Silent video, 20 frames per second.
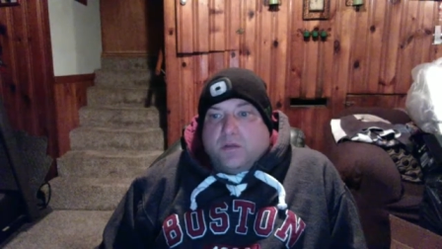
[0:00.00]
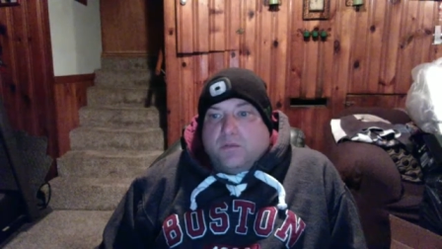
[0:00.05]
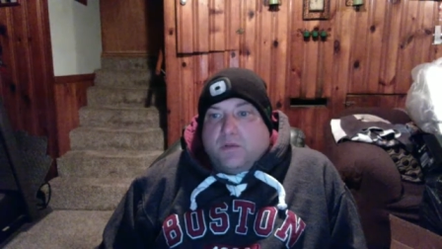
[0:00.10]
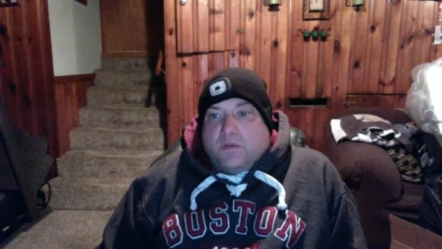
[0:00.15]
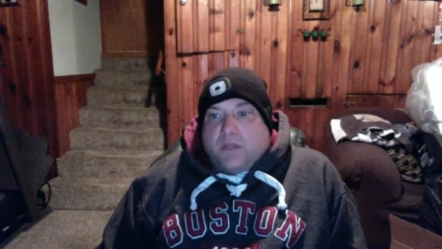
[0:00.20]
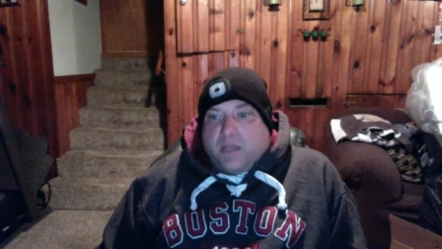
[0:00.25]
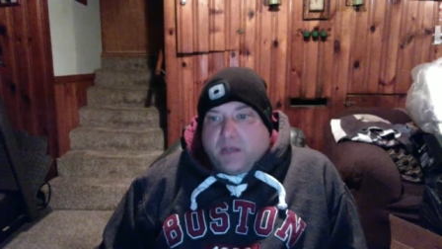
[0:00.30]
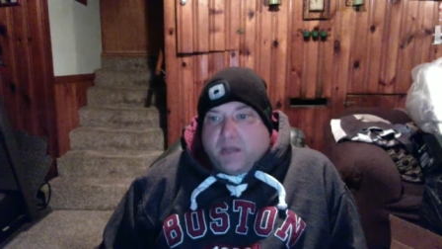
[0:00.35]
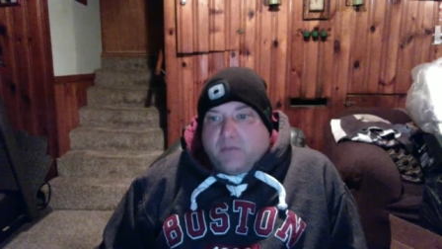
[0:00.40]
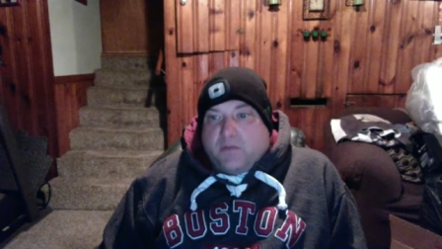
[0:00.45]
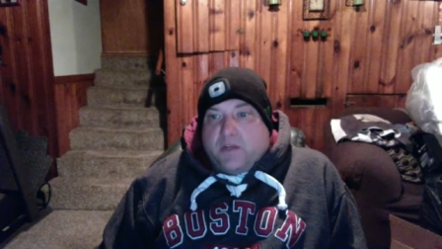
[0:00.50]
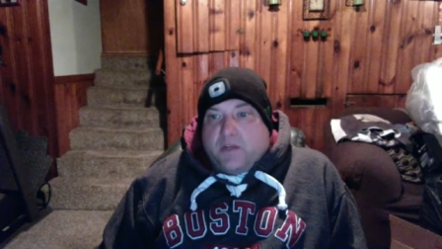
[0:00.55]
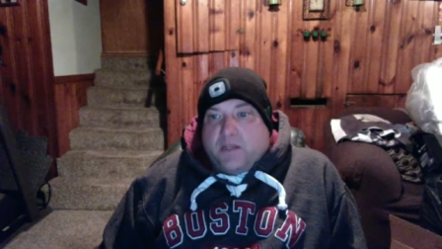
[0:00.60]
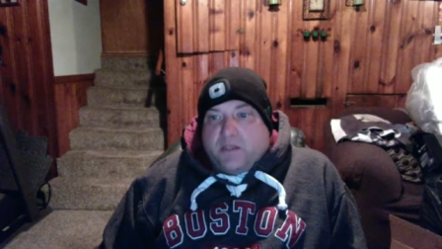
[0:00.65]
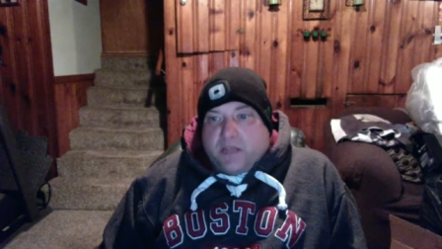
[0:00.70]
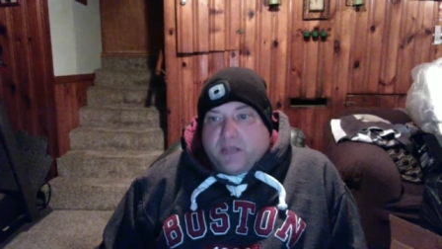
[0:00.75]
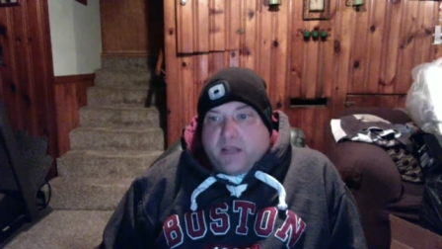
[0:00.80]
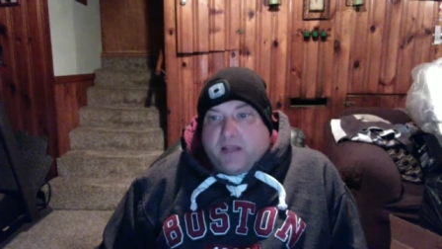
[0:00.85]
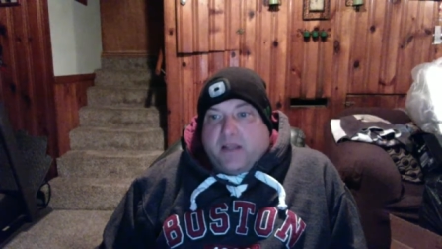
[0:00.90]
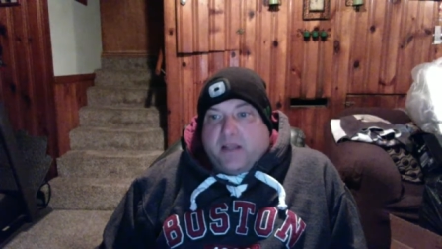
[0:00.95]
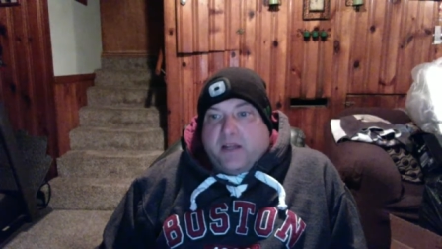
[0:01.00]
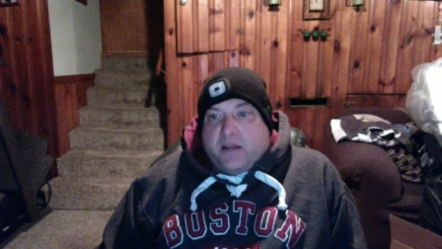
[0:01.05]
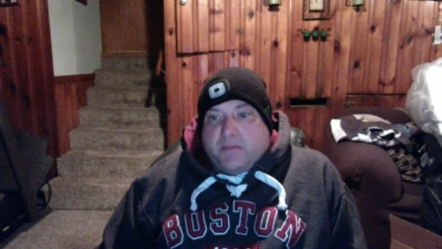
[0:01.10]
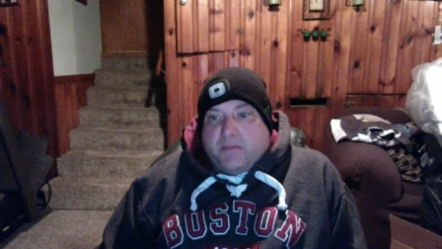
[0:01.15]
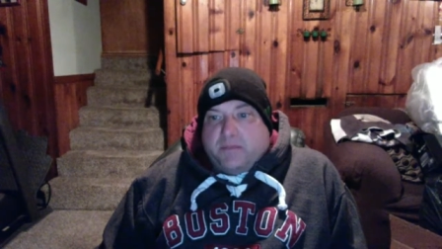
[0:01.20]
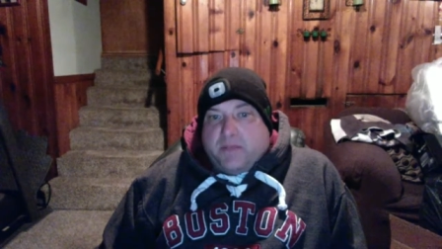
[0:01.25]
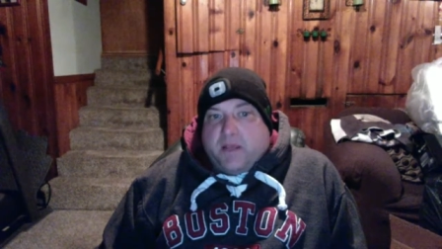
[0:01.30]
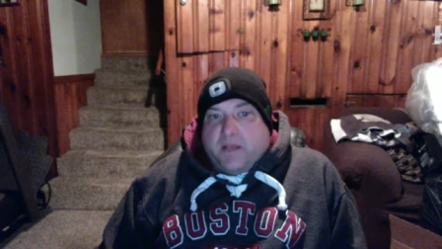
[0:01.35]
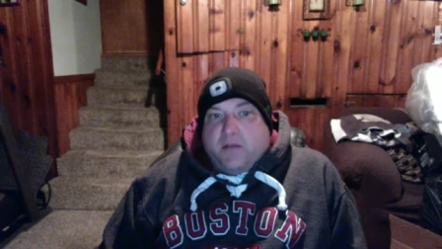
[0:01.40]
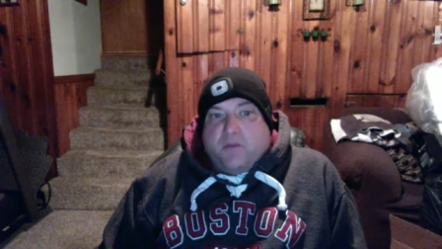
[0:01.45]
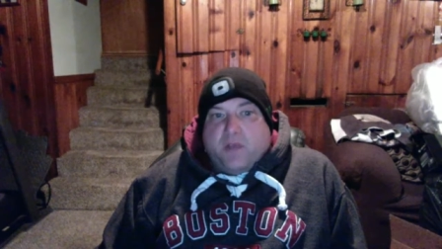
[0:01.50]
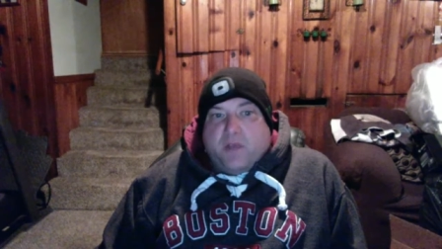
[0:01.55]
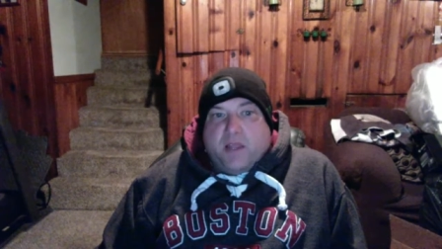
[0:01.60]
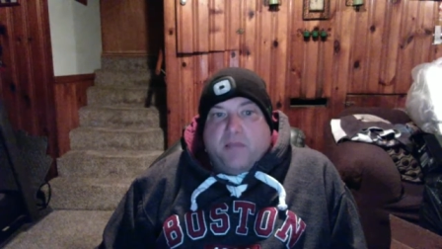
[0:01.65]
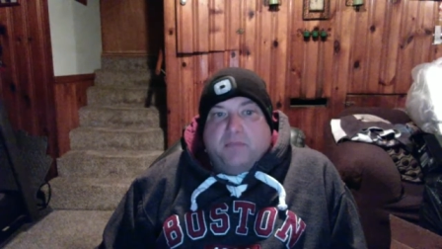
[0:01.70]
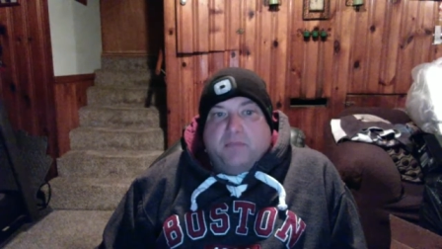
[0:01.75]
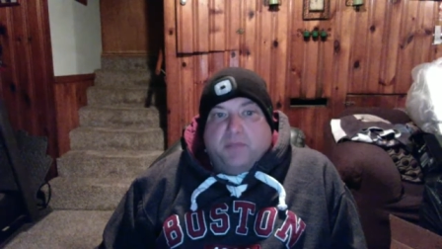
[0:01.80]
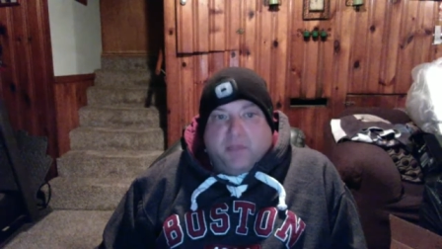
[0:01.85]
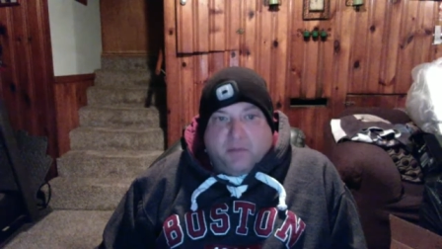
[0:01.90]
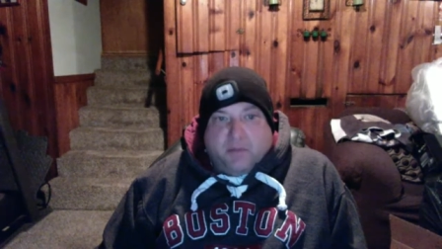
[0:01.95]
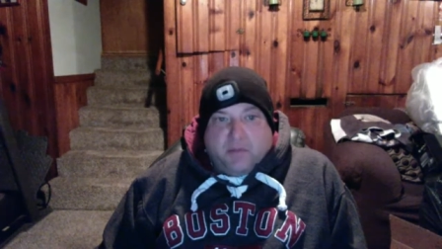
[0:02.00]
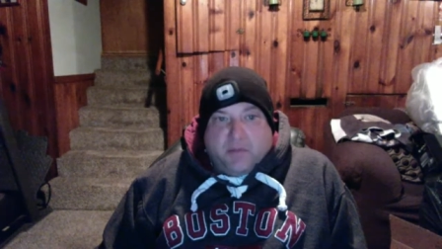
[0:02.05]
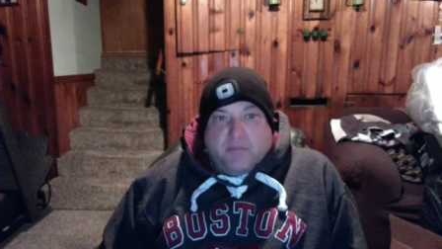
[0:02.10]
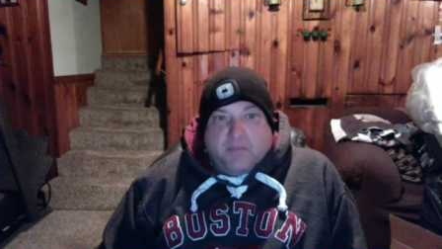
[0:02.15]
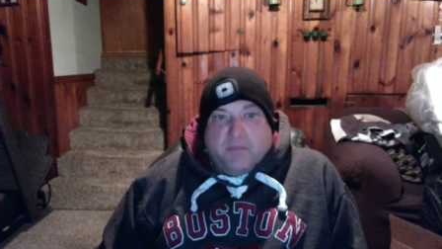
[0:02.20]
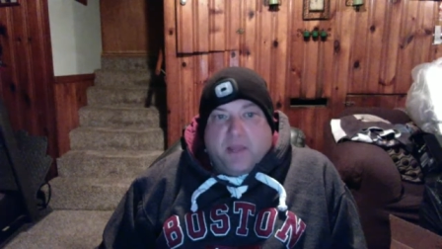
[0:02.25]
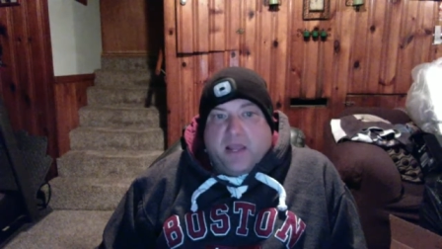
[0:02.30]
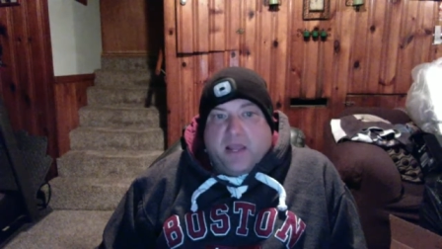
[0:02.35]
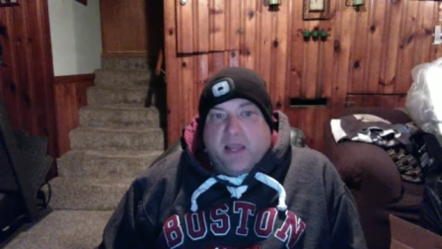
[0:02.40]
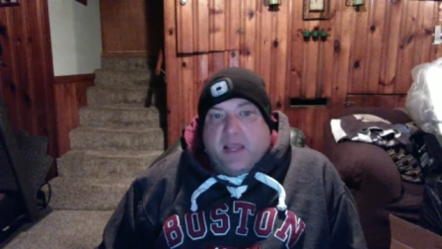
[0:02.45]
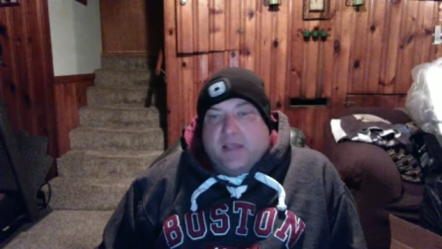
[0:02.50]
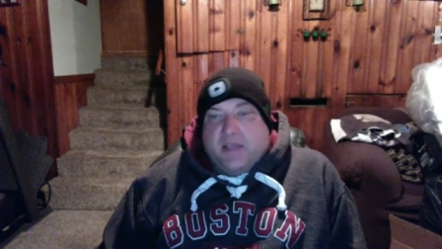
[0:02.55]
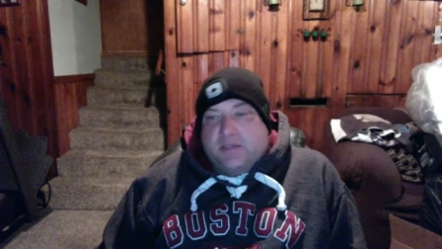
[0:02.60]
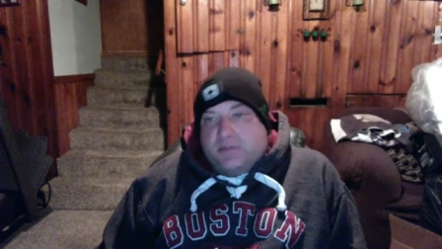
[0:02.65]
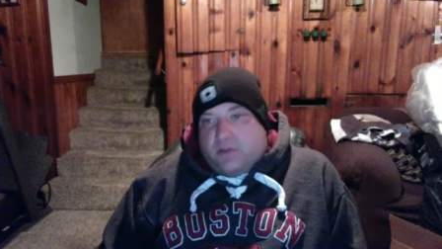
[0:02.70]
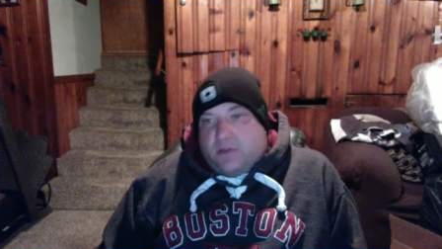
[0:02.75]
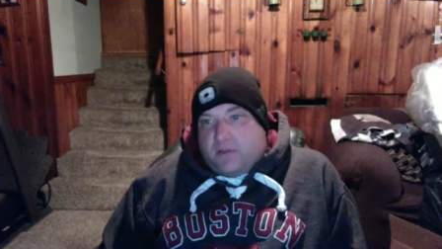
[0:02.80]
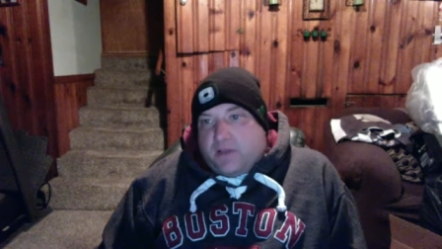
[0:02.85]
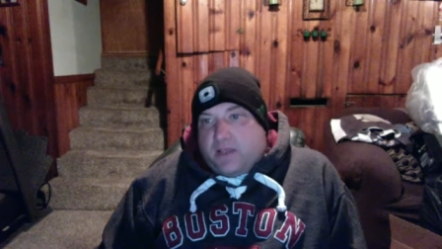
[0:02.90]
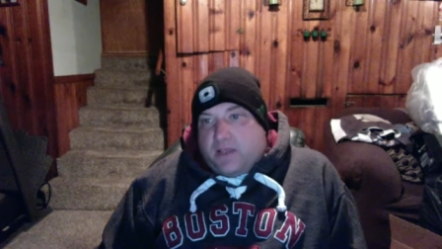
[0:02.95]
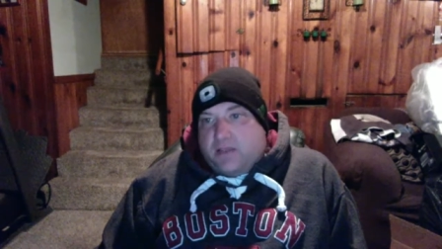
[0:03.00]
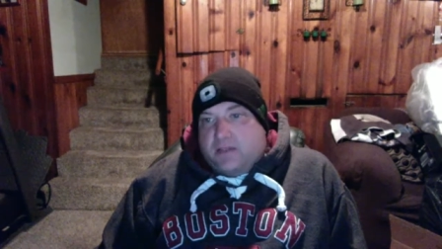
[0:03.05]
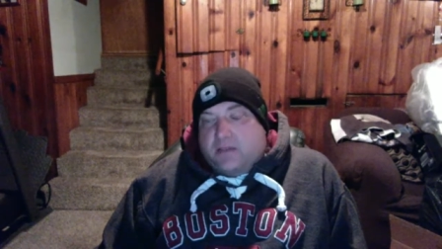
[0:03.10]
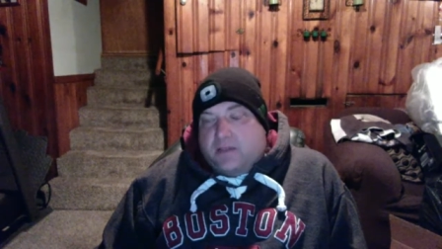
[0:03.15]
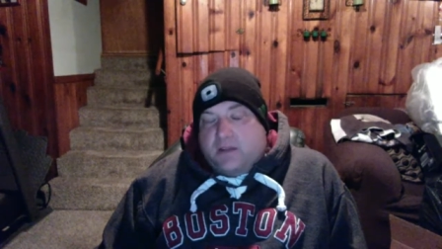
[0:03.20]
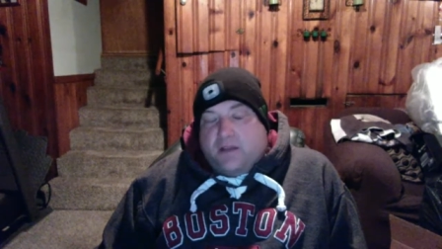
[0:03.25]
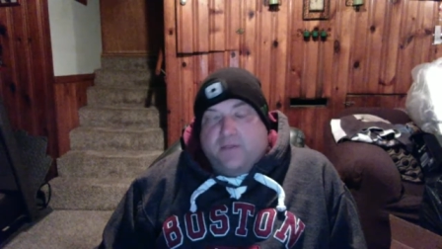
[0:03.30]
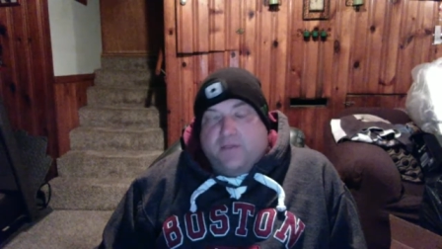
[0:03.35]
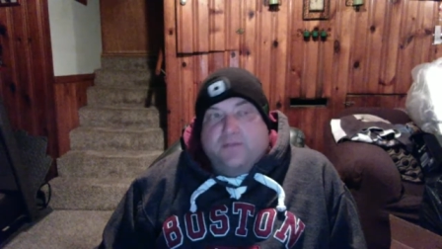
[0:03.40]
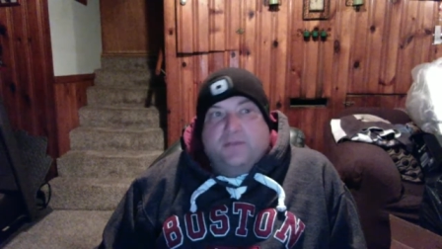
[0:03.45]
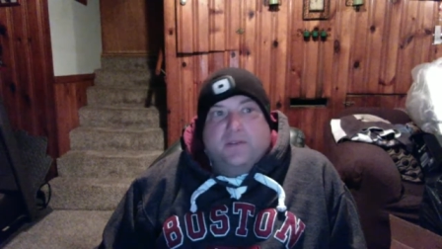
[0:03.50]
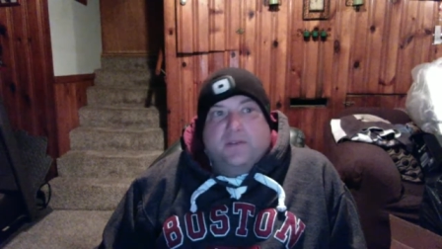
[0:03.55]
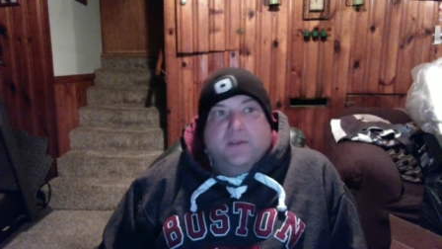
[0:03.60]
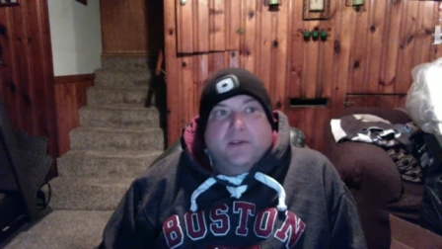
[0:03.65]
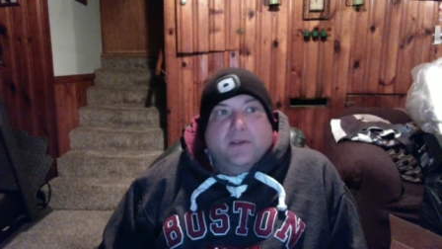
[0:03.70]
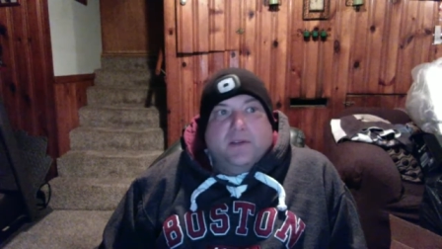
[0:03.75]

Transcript: when you start getting up that way in Plymouth, Mass, all that stuff.